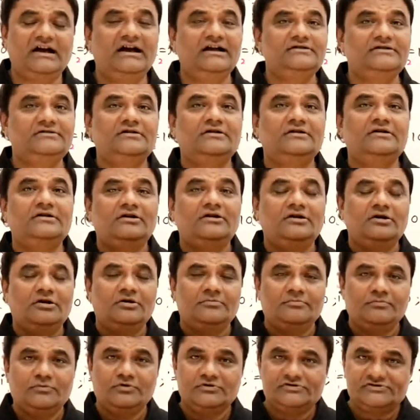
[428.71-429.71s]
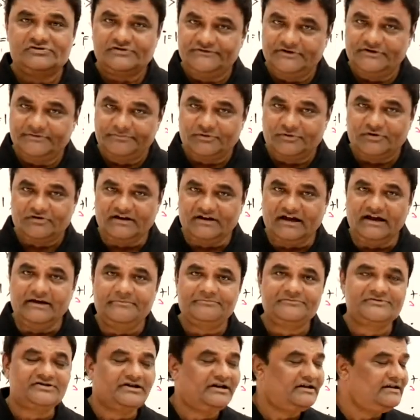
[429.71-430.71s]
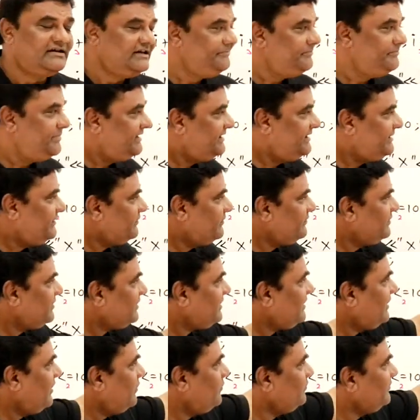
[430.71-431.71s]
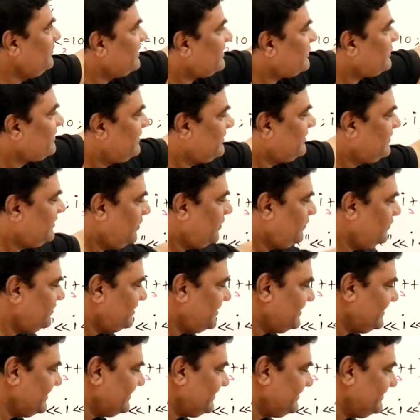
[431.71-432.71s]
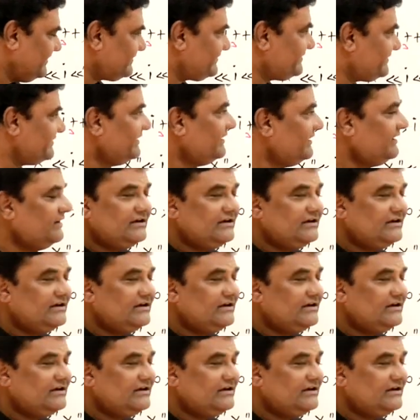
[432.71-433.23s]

and most of the programs are dependent on the counter like this.